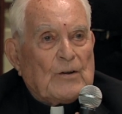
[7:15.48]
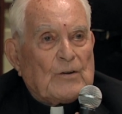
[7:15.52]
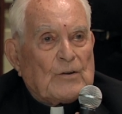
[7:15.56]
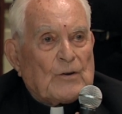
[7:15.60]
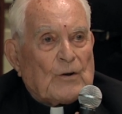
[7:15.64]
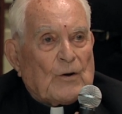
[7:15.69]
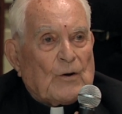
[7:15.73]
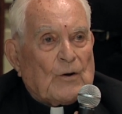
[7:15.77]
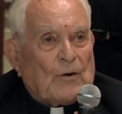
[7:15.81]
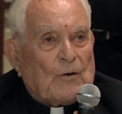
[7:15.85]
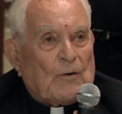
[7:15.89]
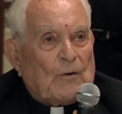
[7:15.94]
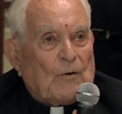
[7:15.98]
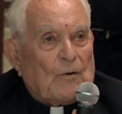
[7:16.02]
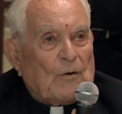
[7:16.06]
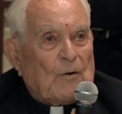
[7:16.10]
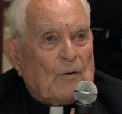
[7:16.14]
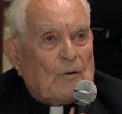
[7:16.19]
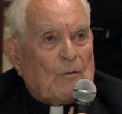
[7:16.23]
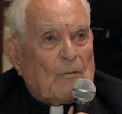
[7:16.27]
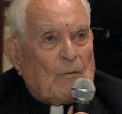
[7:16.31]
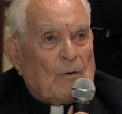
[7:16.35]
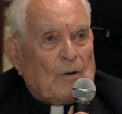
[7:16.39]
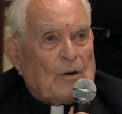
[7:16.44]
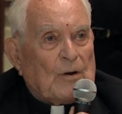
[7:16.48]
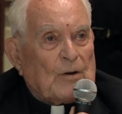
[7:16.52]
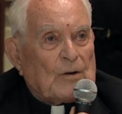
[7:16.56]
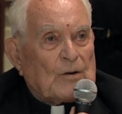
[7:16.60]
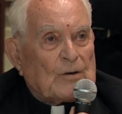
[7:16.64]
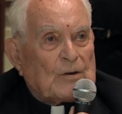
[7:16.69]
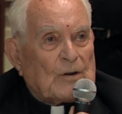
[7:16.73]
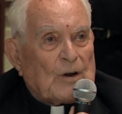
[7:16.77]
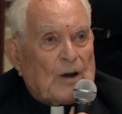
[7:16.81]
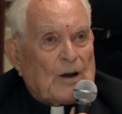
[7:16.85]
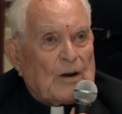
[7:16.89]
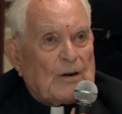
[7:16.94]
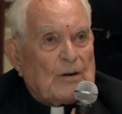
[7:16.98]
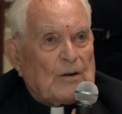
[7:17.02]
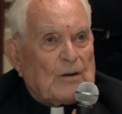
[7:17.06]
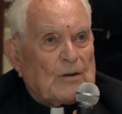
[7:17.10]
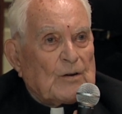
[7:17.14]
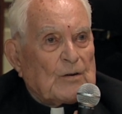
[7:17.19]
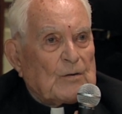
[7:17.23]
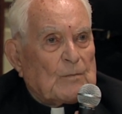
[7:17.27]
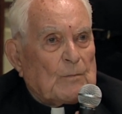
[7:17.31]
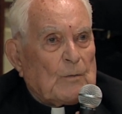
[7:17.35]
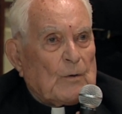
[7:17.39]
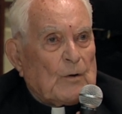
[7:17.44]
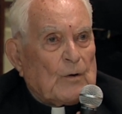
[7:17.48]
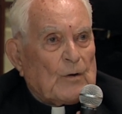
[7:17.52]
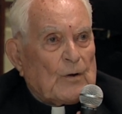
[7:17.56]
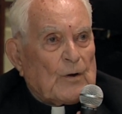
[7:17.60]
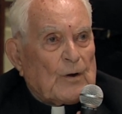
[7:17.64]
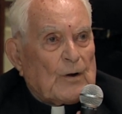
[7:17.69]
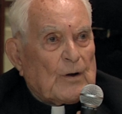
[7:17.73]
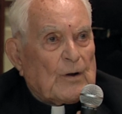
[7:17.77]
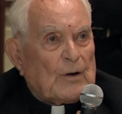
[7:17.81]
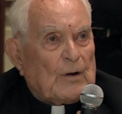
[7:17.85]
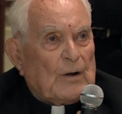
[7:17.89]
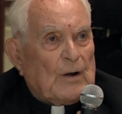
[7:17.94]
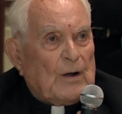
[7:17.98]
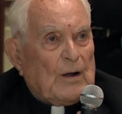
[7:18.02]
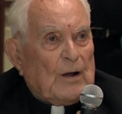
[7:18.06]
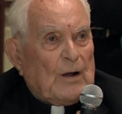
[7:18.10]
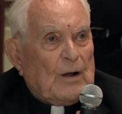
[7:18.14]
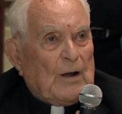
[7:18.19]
So we designed this building,